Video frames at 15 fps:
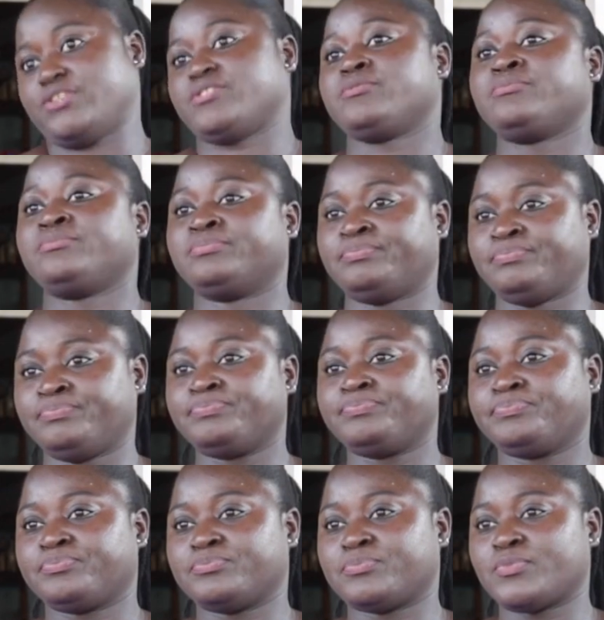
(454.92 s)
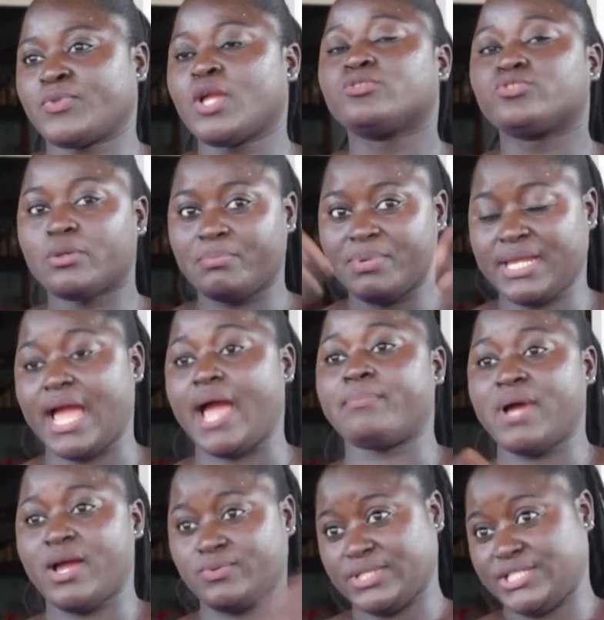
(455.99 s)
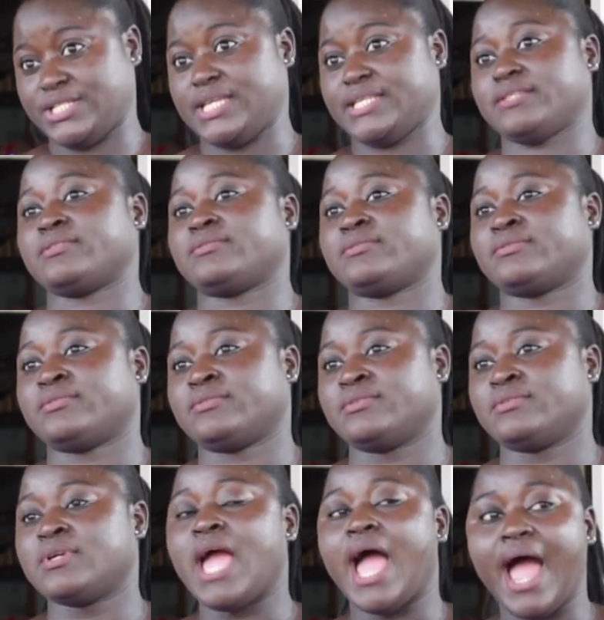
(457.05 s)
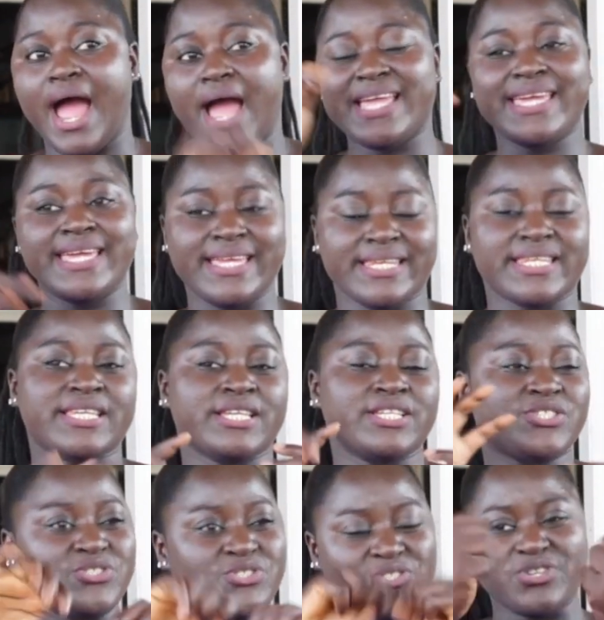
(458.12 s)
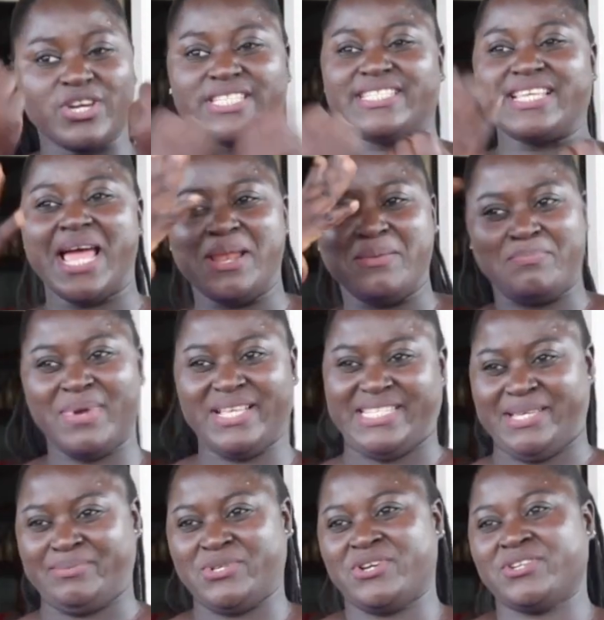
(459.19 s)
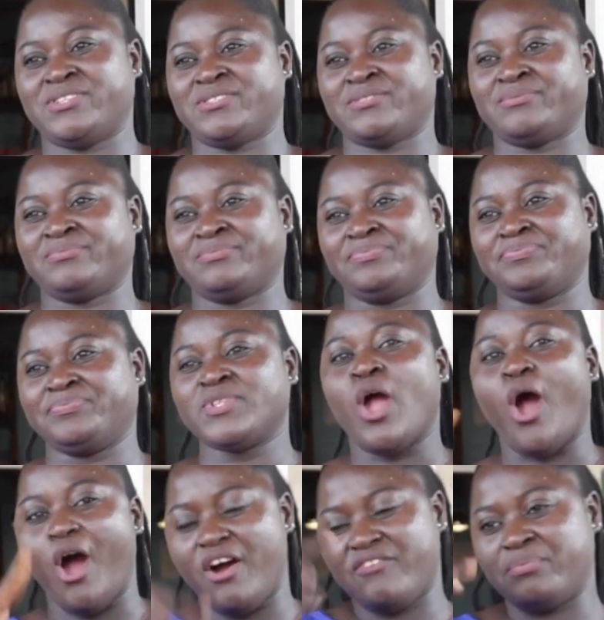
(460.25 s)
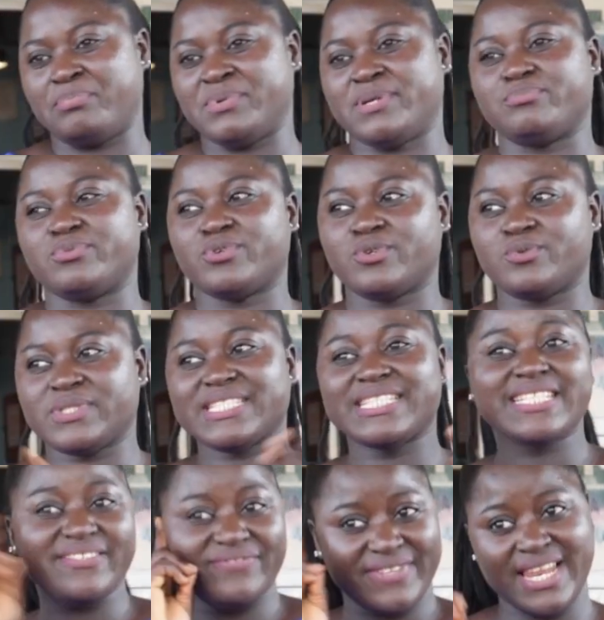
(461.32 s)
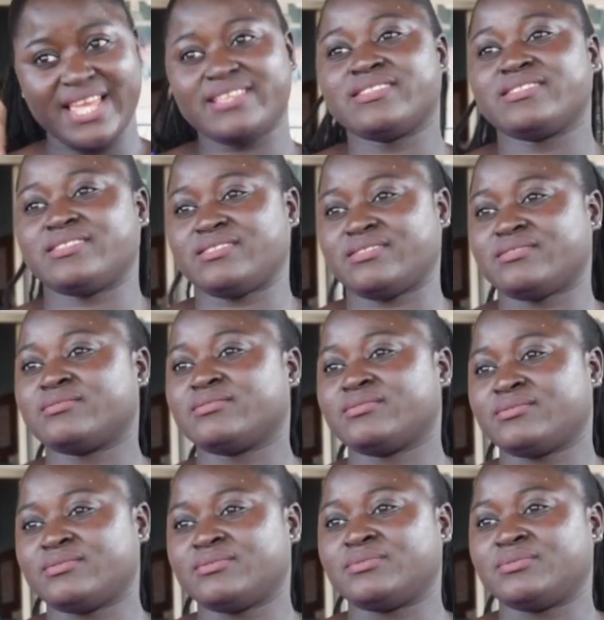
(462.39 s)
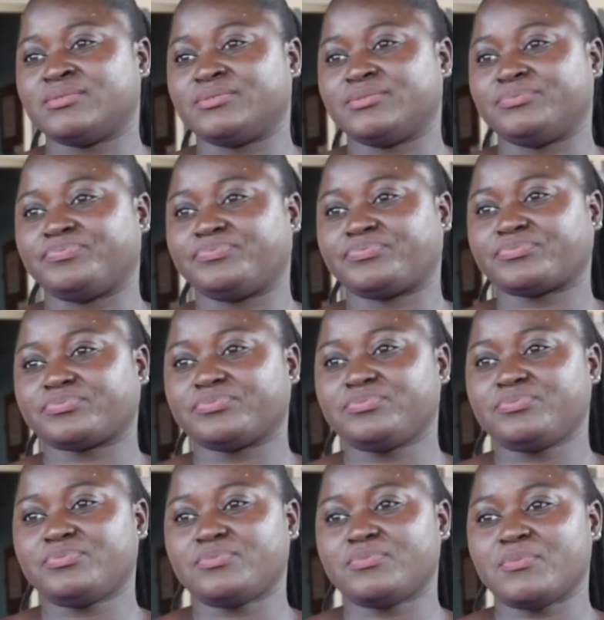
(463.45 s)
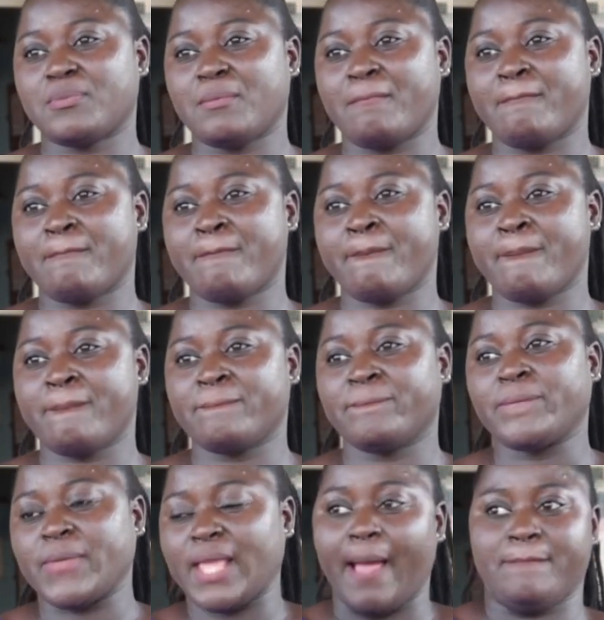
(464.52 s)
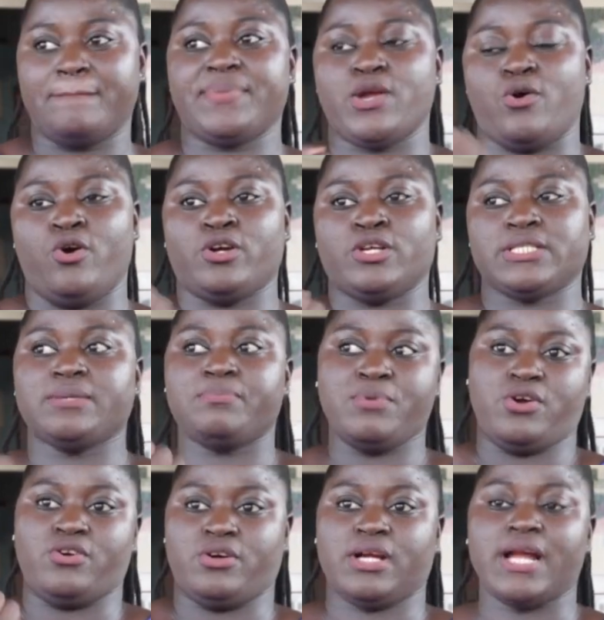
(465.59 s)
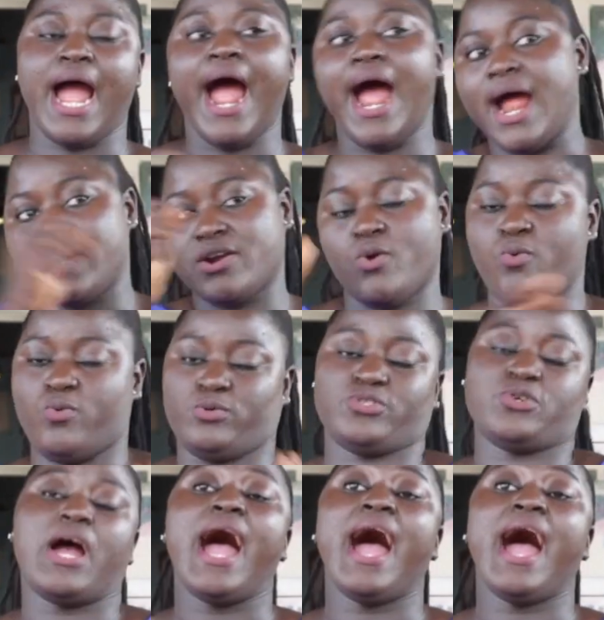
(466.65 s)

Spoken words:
I know that I'm in a very important position, that many people are looking up to me as a role model. So I only have to continue on the